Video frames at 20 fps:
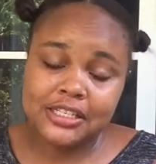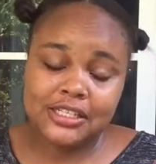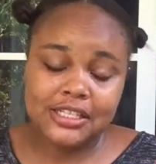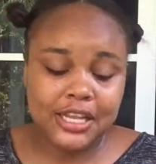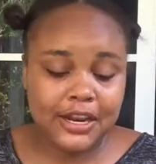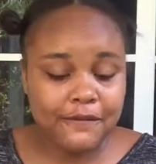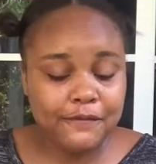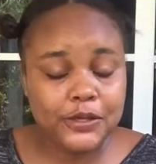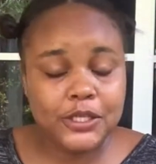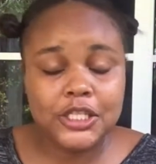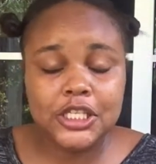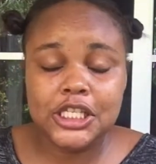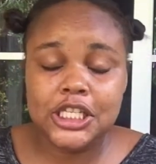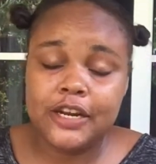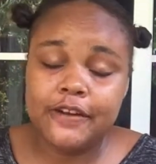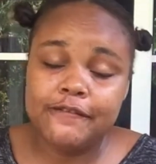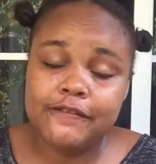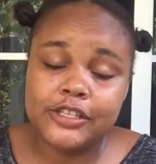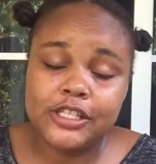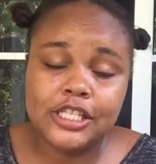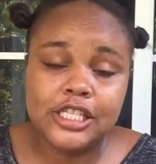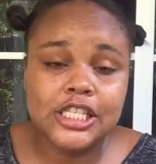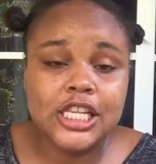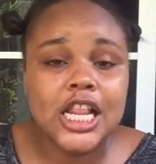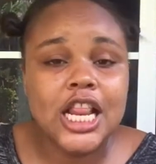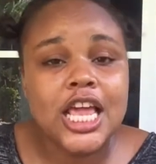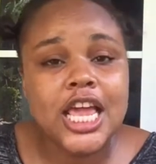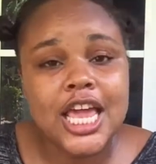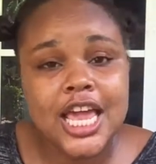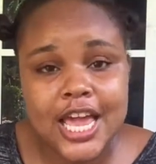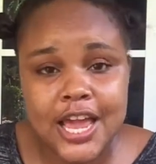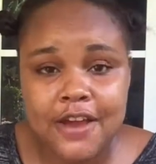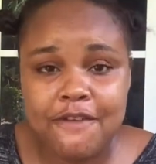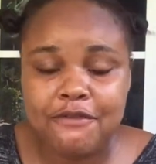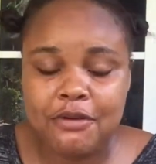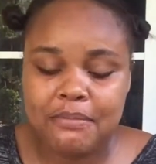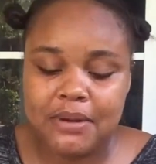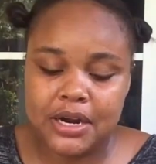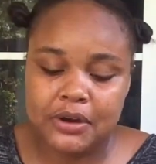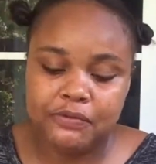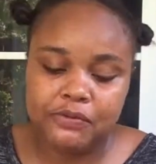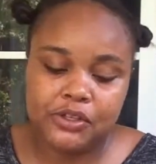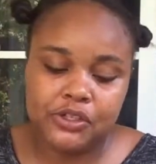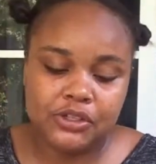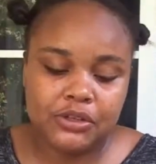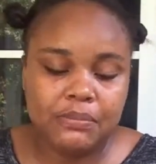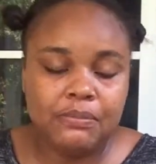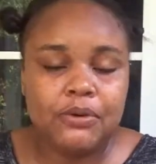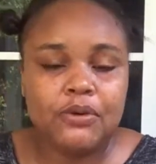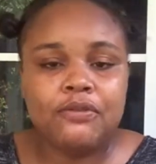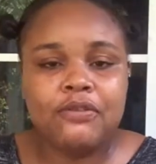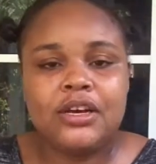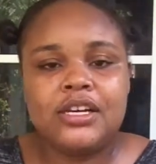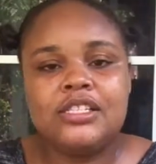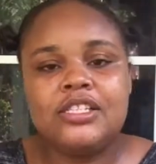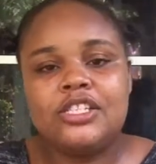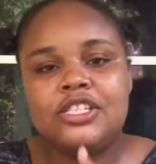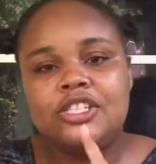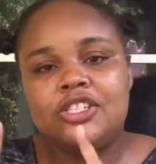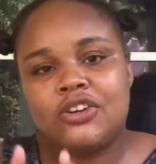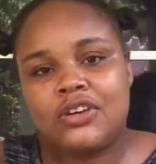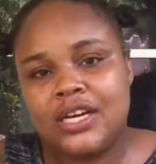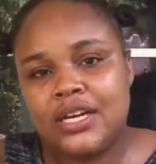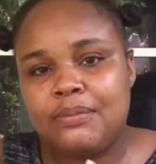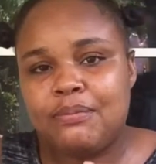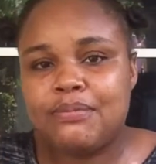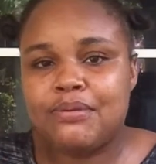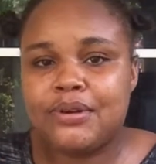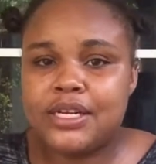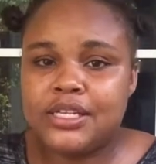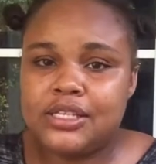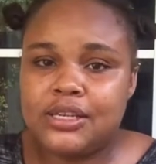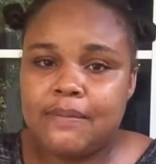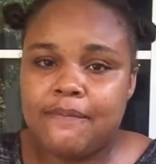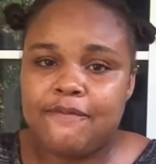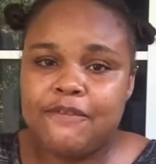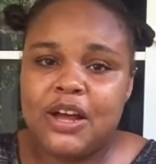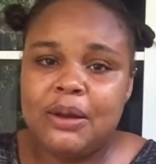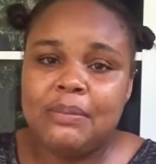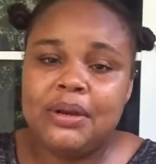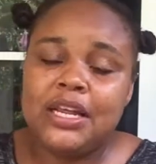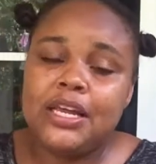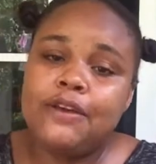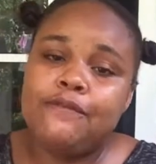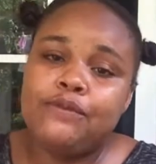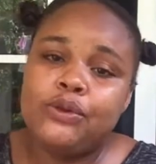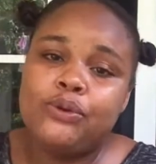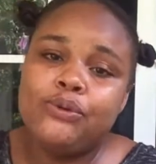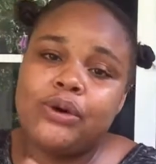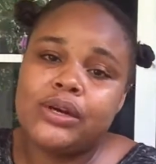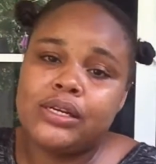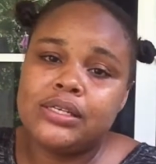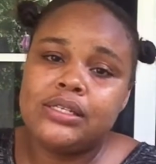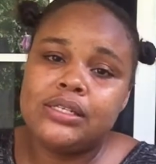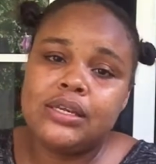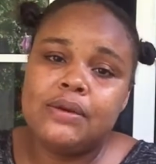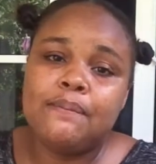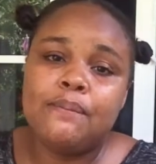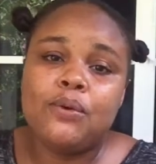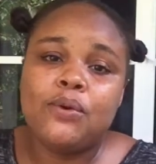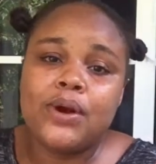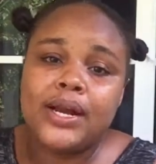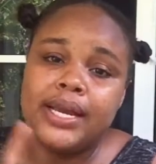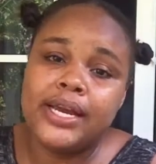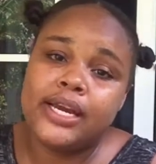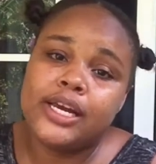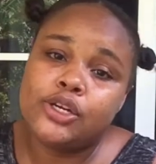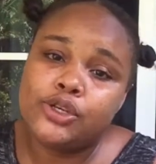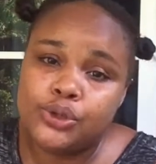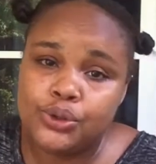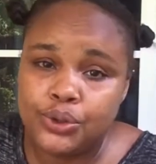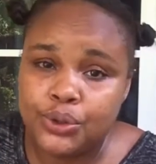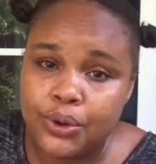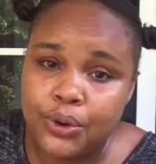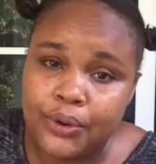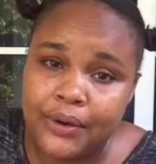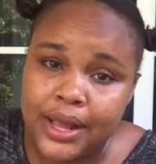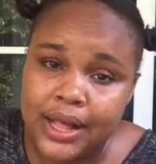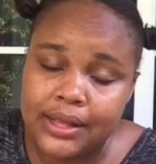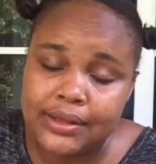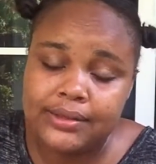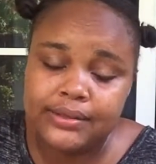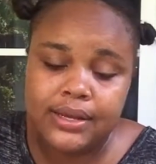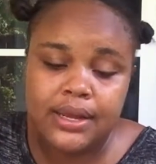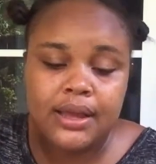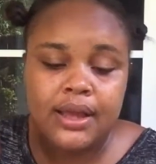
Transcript: tell a friend to tell a friend to tell everybody to jump over and join Braids Up family if you want to see more hair tutorials